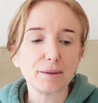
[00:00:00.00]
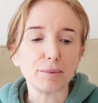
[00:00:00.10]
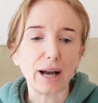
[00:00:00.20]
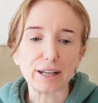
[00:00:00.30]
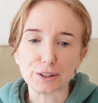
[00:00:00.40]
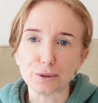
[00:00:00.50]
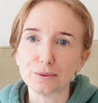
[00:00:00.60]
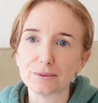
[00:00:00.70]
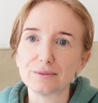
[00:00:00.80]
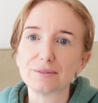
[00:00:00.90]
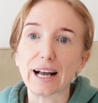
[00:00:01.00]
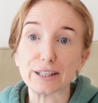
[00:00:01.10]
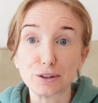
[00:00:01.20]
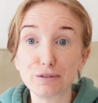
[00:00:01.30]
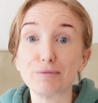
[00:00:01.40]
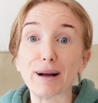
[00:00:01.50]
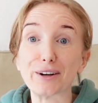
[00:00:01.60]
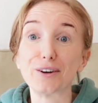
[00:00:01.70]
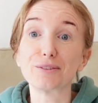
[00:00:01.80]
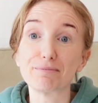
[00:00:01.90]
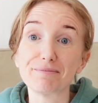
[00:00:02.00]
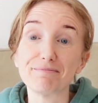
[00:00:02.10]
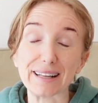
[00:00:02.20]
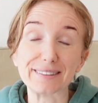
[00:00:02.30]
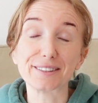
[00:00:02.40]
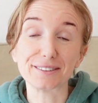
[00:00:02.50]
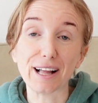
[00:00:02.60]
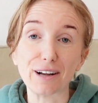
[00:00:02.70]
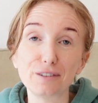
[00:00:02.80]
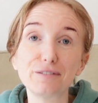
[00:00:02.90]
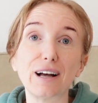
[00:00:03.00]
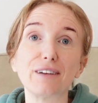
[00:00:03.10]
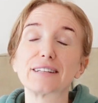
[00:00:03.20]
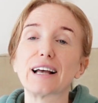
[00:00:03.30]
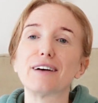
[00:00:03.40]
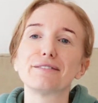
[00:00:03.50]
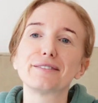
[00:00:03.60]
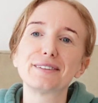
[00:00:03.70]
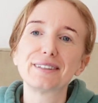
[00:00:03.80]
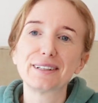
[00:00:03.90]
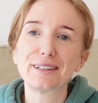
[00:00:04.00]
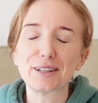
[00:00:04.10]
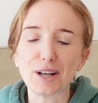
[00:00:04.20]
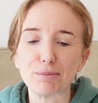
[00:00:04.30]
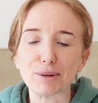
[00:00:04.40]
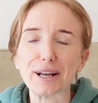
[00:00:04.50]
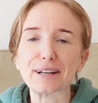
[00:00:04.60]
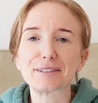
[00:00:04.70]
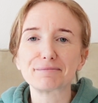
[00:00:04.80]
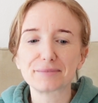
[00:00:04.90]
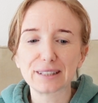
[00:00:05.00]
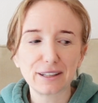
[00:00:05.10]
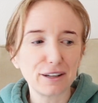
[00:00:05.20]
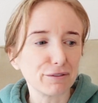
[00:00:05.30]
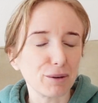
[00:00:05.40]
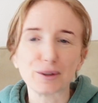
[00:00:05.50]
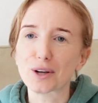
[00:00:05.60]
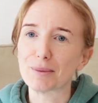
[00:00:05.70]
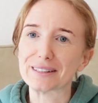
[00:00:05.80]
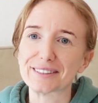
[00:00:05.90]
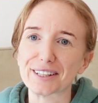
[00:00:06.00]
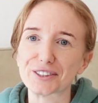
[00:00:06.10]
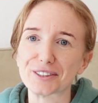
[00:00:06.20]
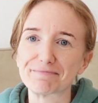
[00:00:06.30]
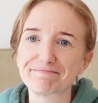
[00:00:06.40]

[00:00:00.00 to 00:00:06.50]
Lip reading: But I do for my own mental health have to have a break from the comment section.